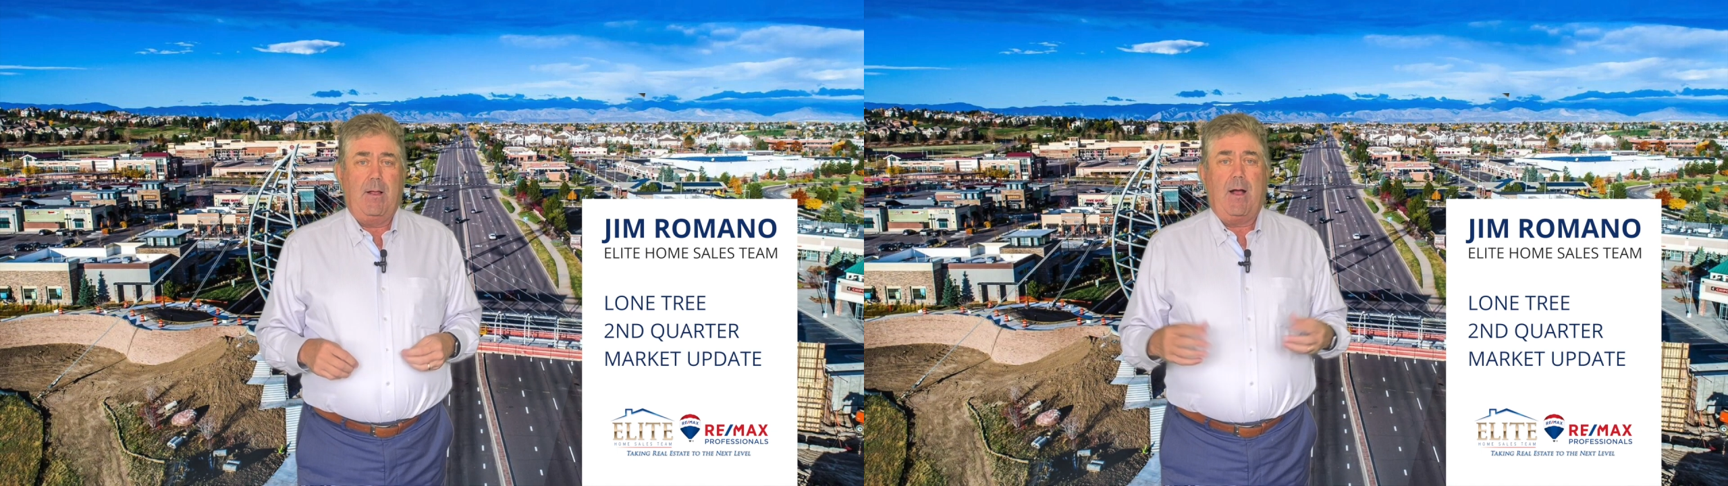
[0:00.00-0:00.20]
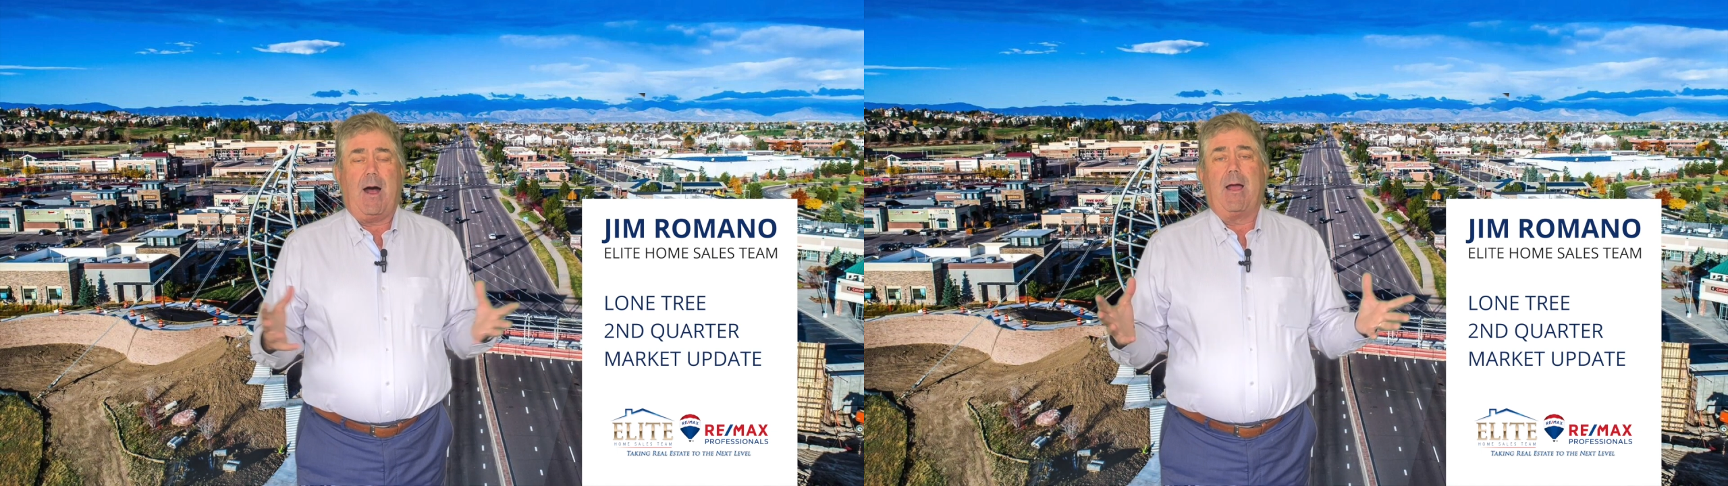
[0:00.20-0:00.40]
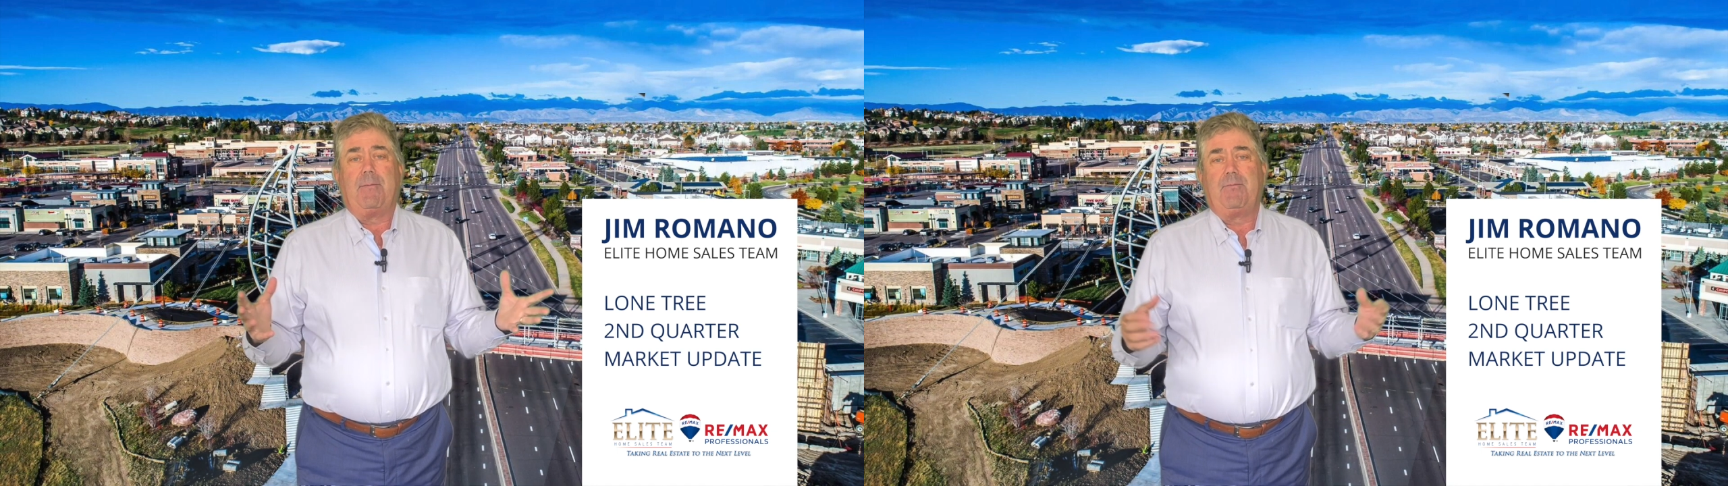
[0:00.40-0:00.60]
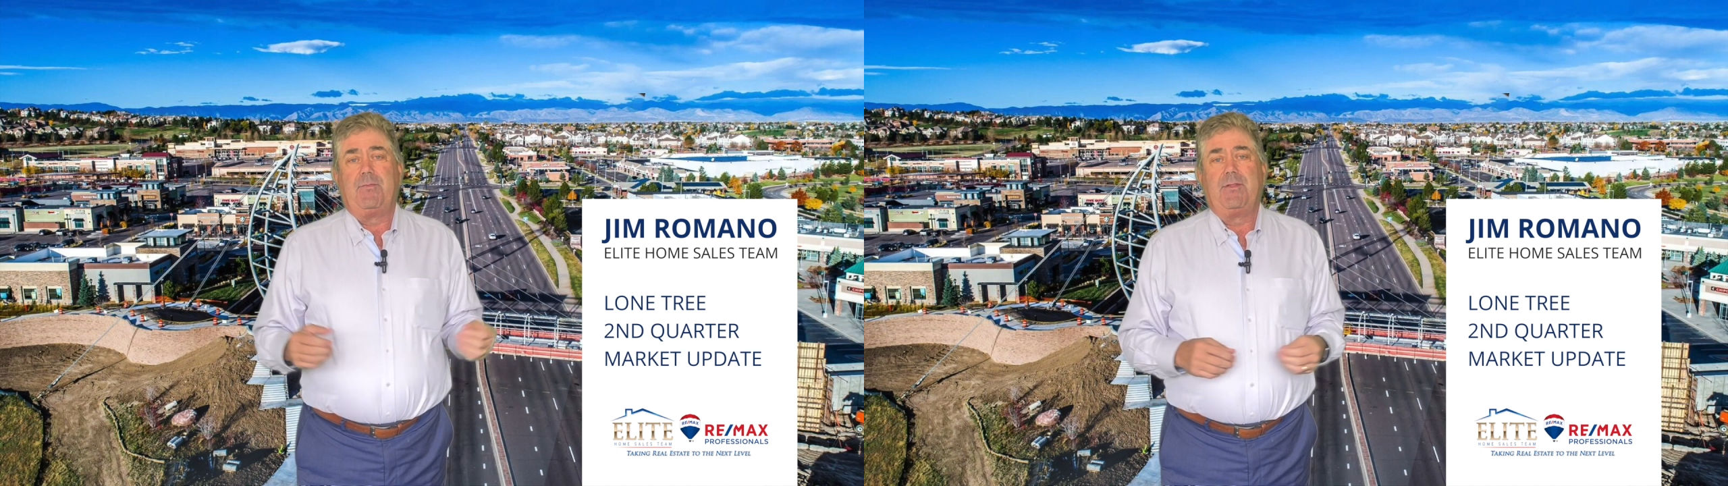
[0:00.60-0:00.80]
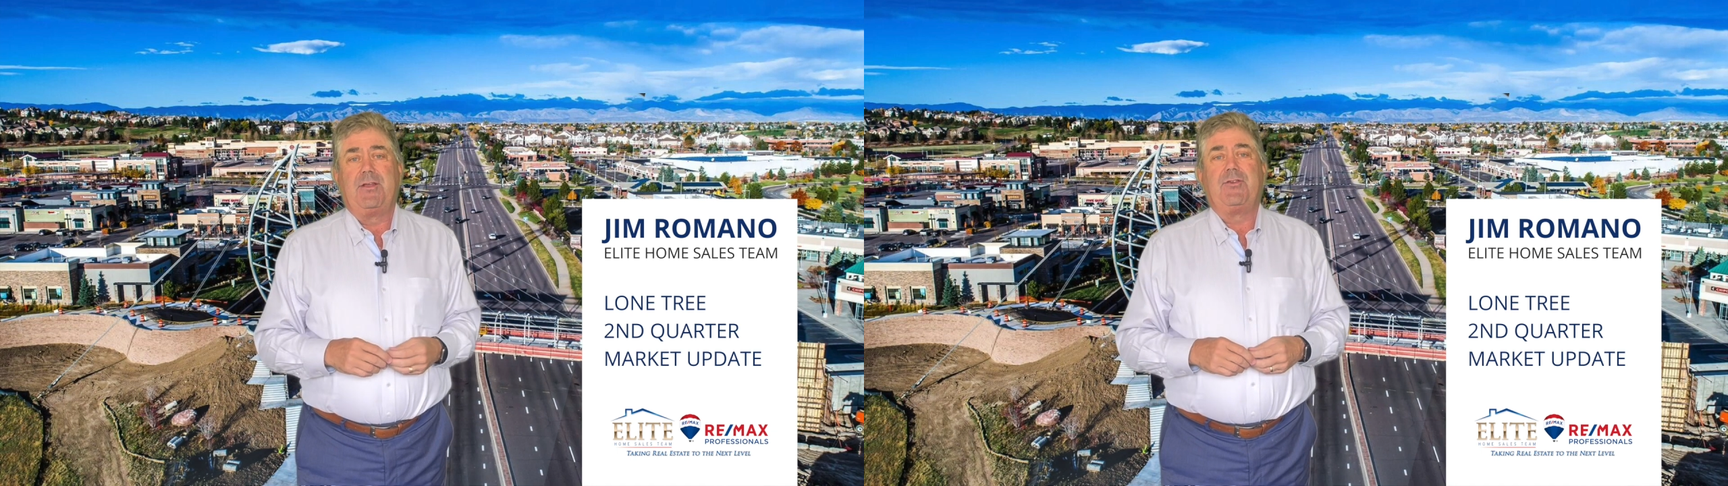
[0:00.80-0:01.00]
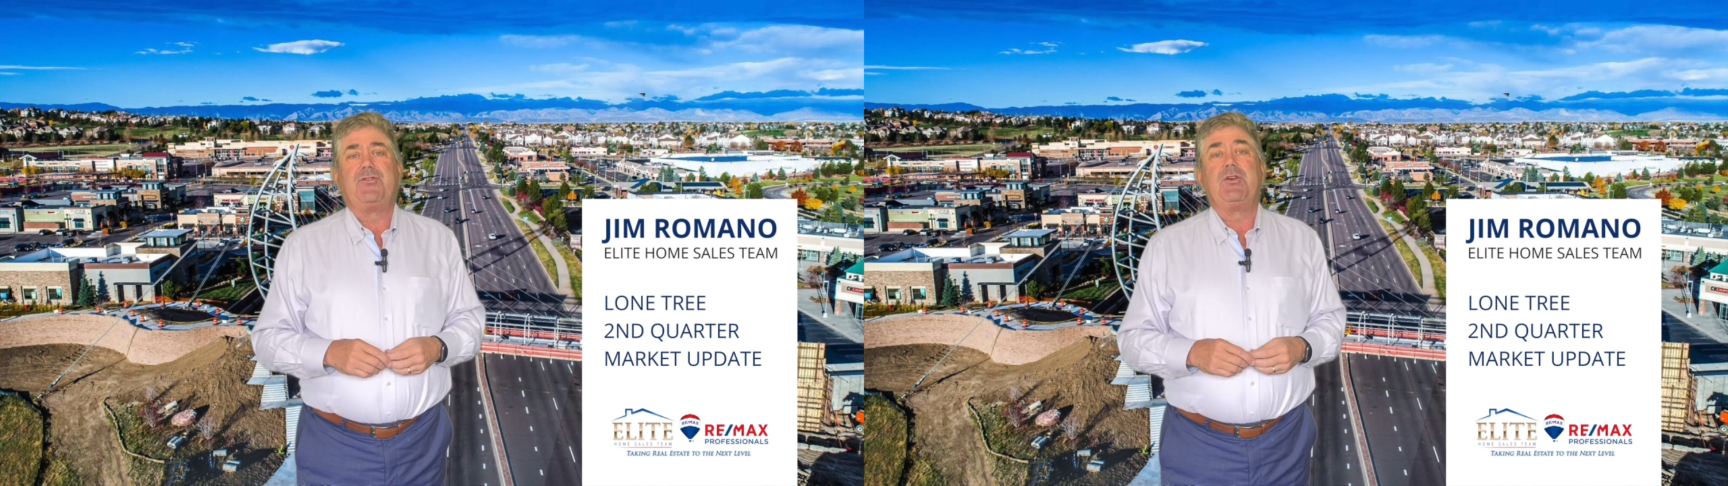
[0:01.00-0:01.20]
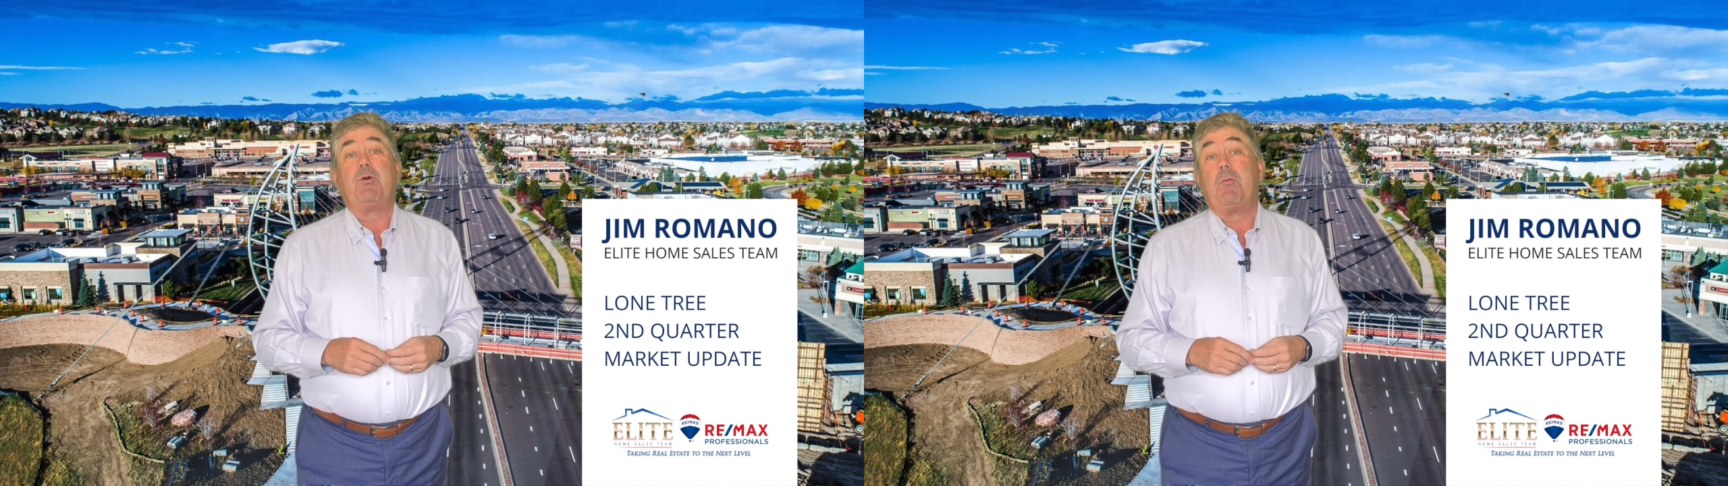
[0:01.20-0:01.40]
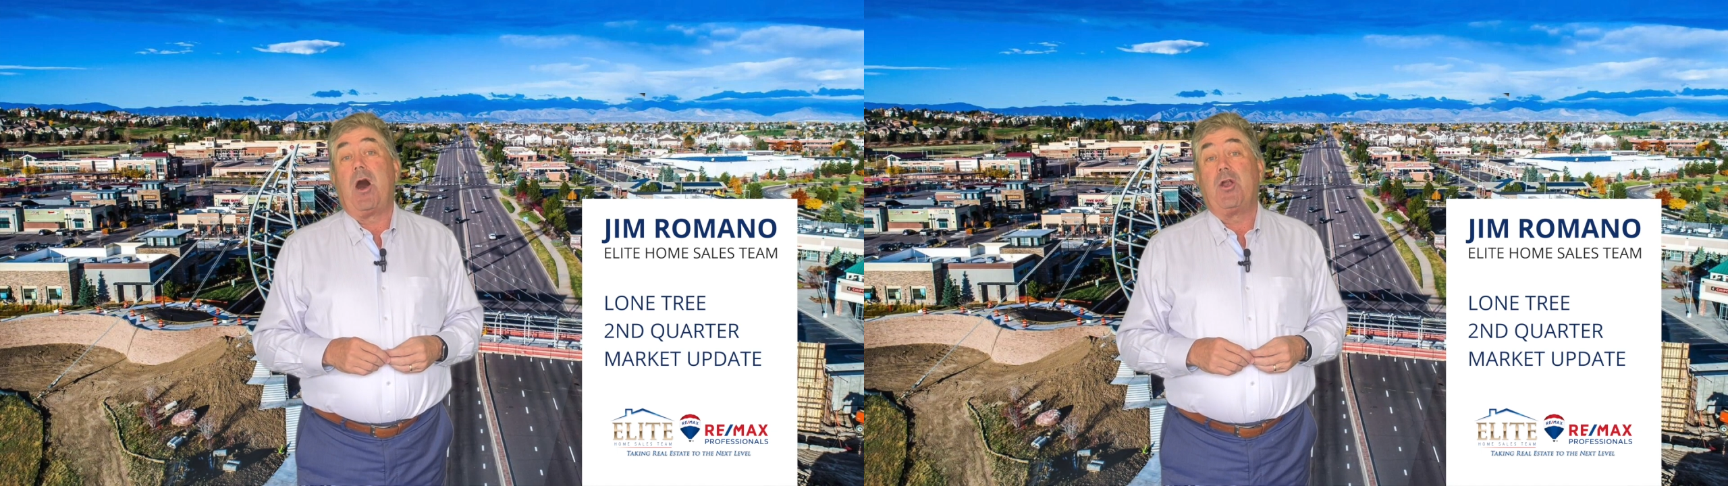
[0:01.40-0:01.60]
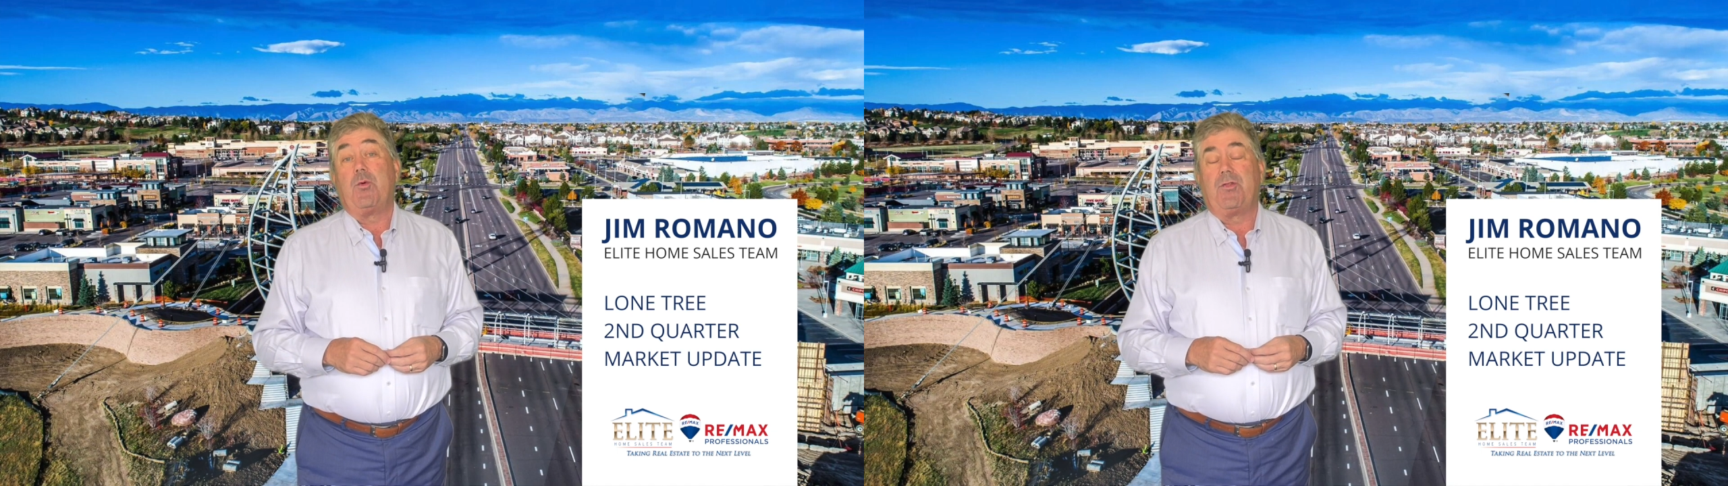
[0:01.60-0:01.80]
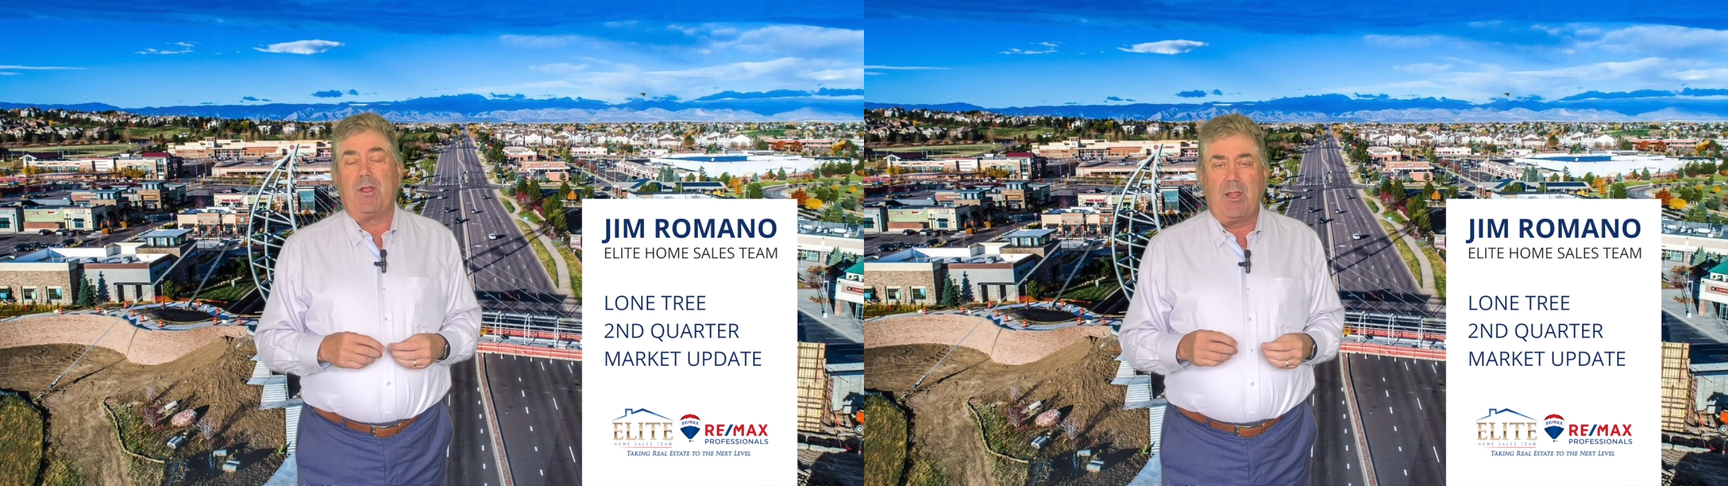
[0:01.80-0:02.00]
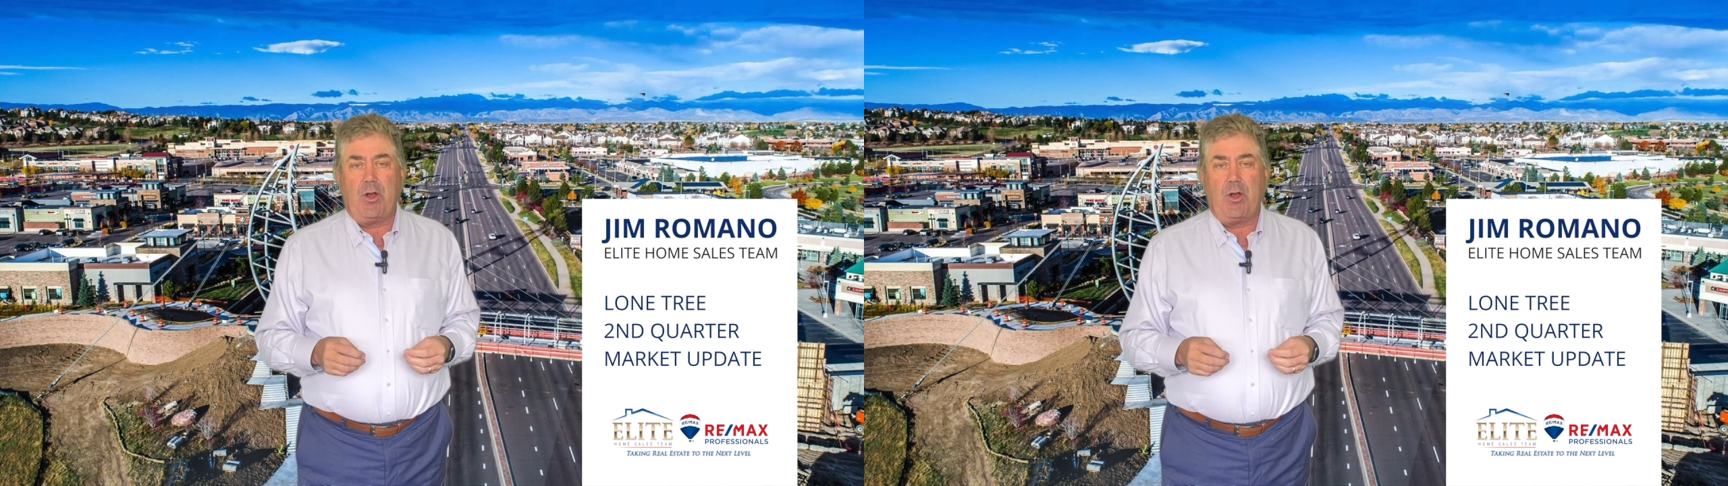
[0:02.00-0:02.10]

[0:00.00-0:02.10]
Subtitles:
Hi, this is Jim Romano with the Elite